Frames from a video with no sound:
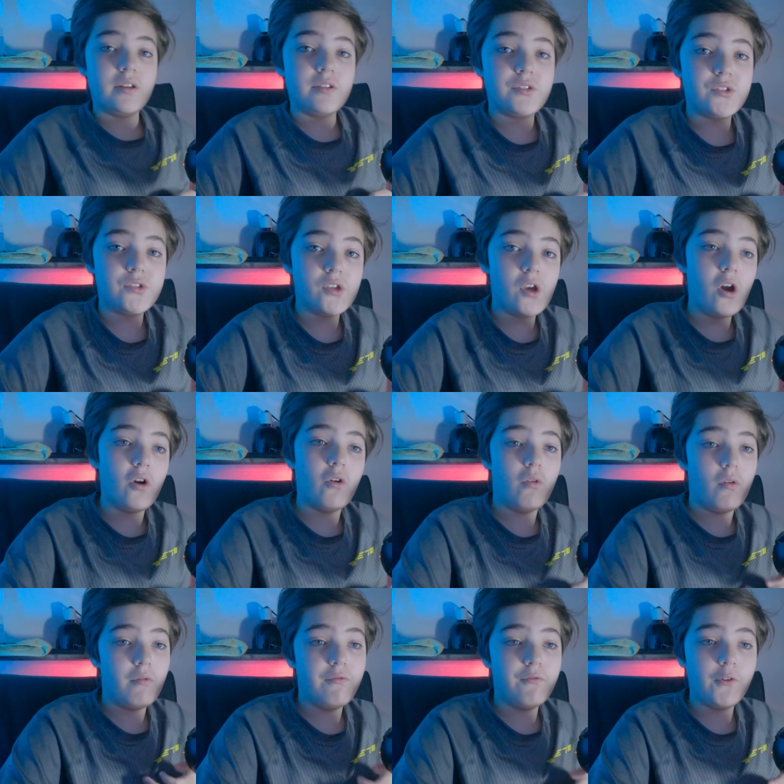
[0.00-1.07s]

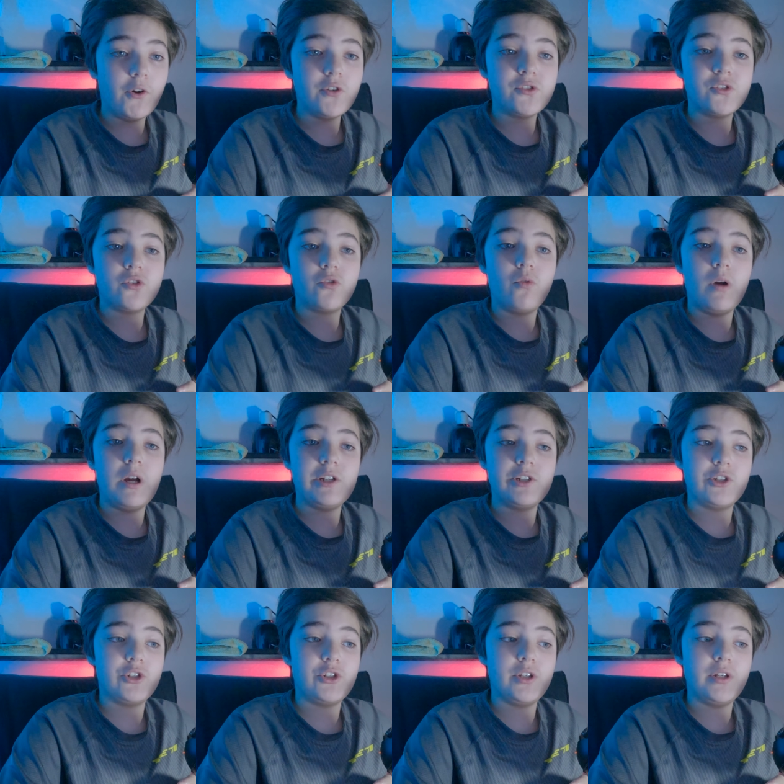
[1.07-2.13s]
So, first
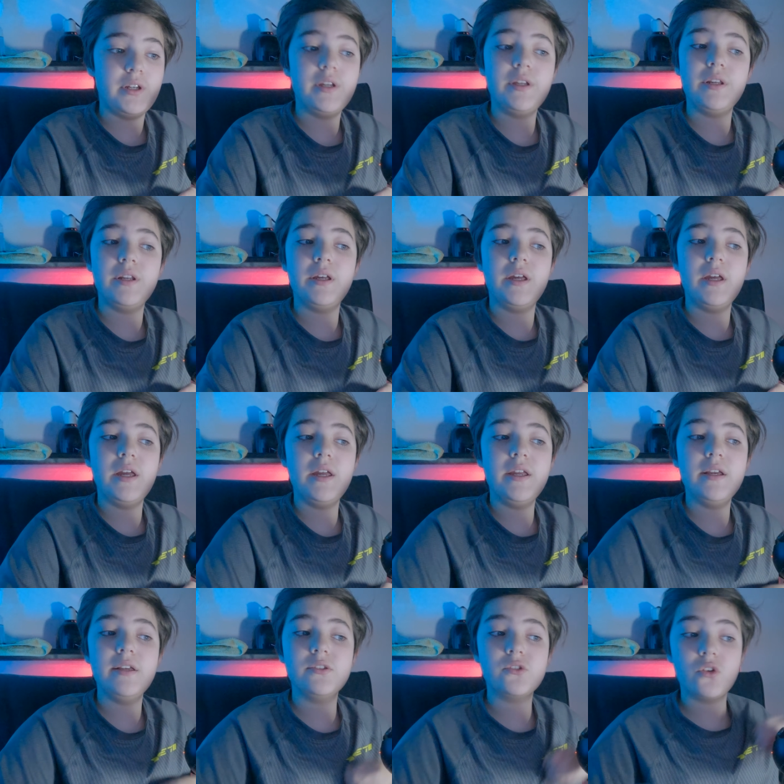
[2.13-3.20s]
question
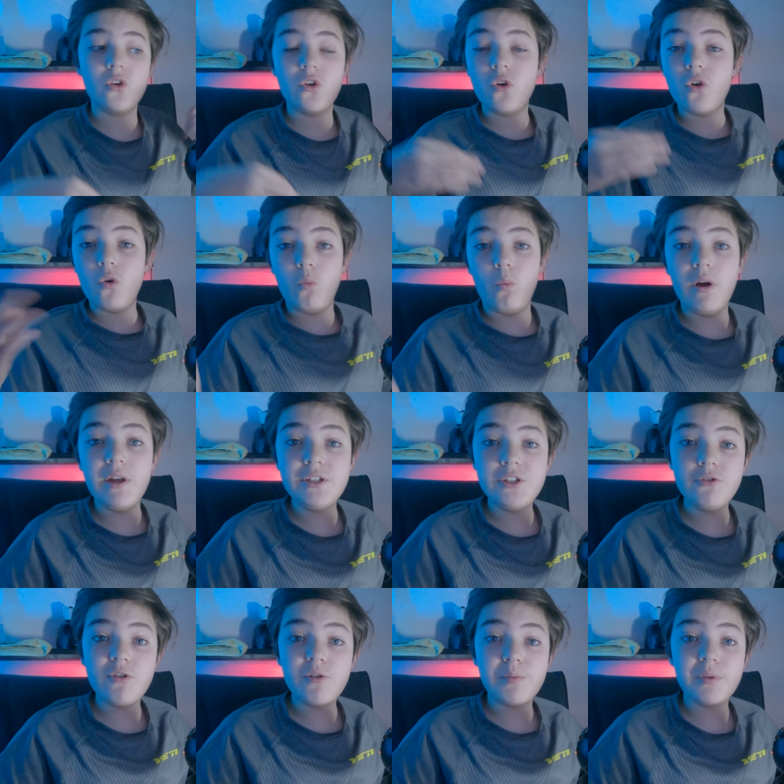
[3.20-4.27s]
is, when
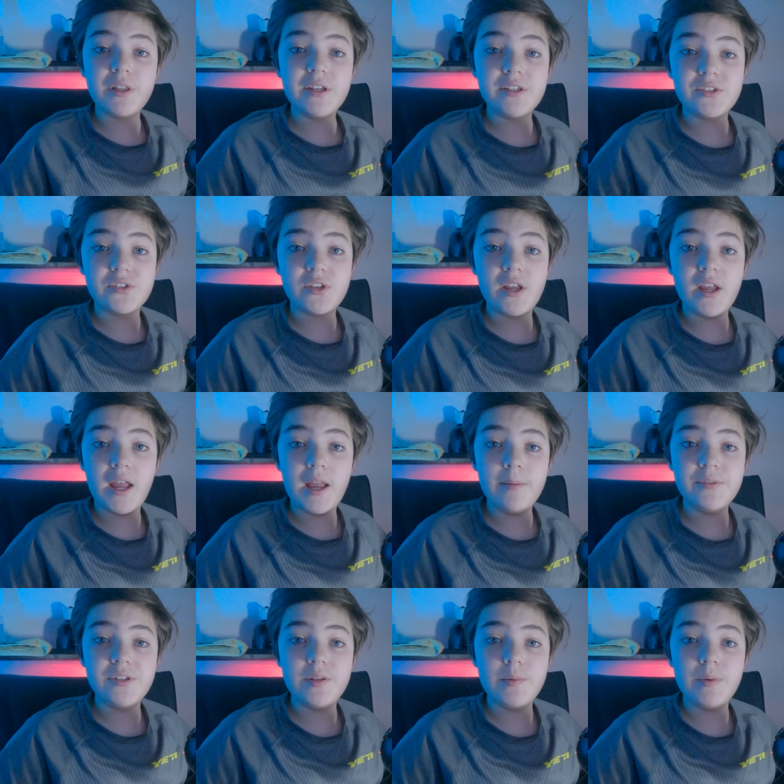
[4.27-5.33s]
to replace
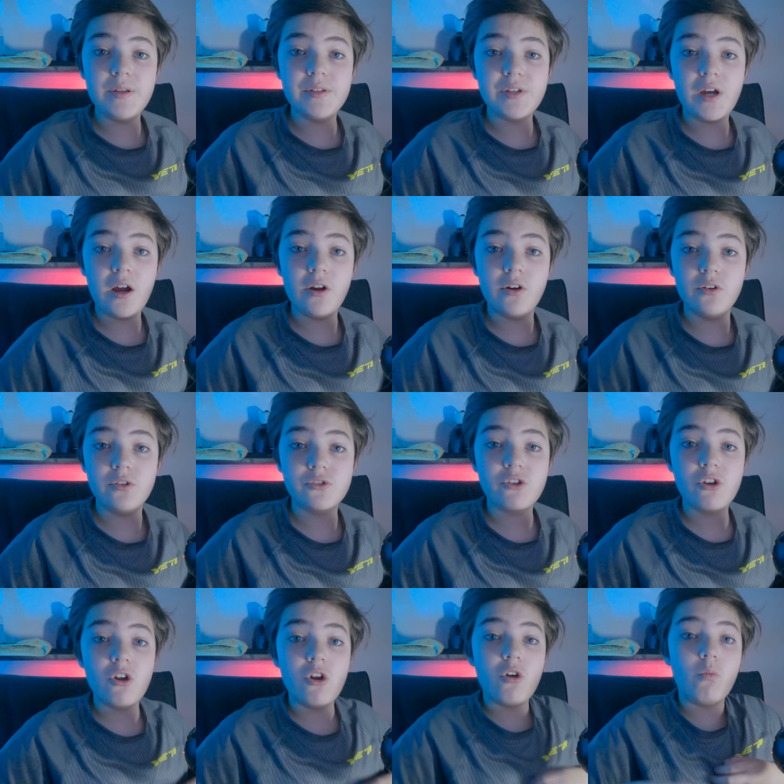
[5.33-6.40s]
MTB
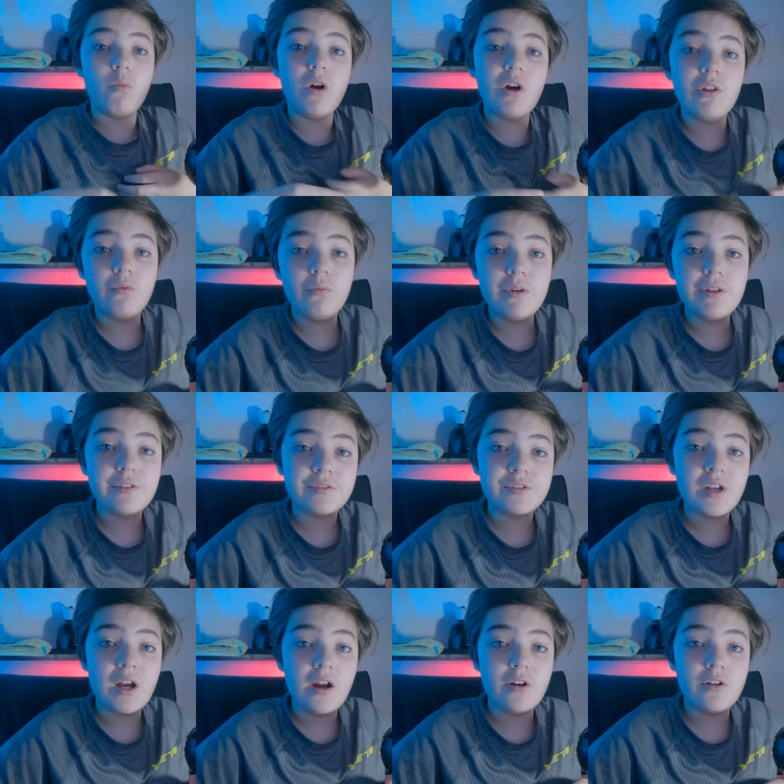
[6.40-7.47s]
tires? Well,
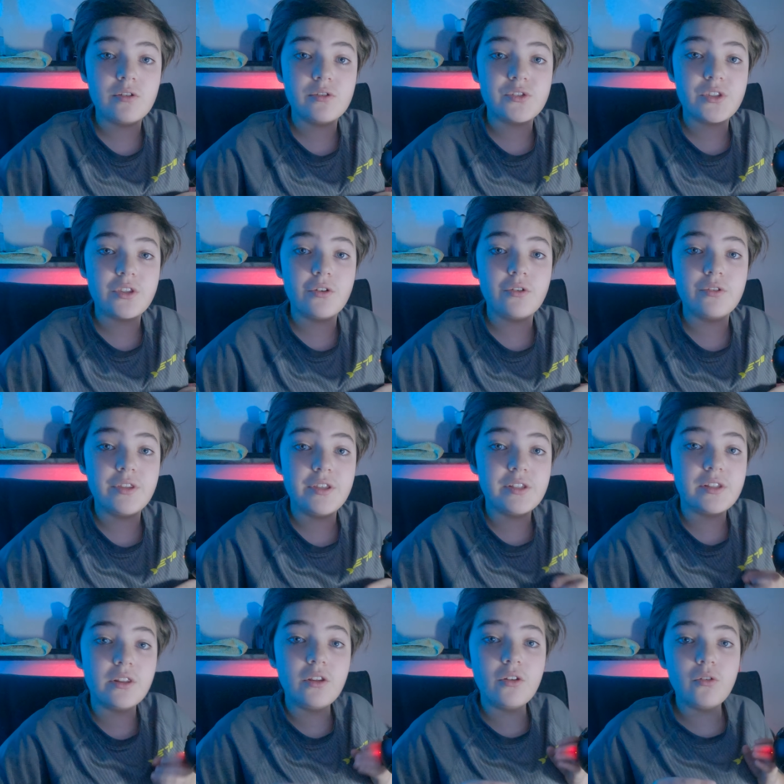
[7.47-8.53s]
with tires, there are
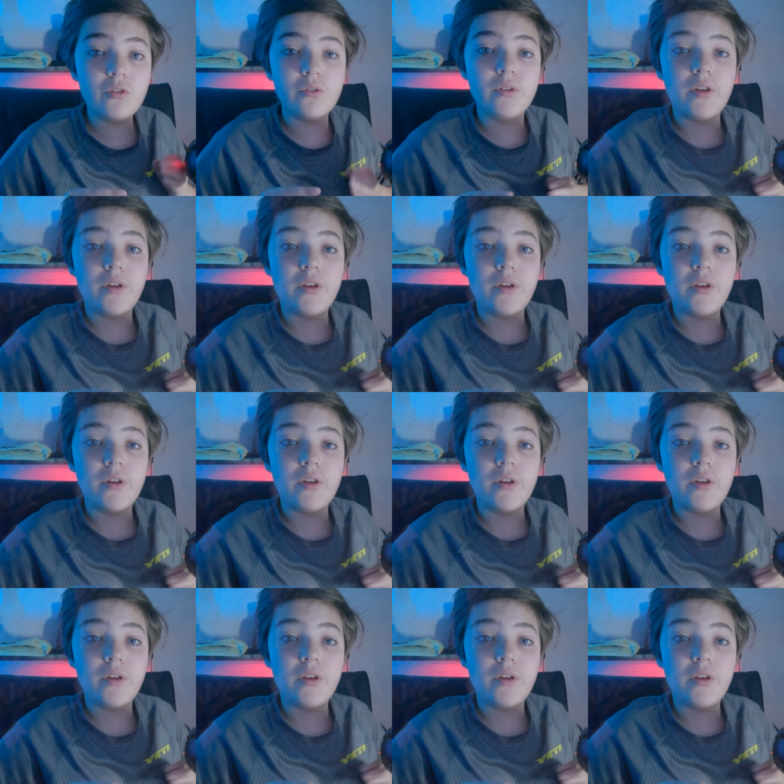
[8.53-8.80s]
these little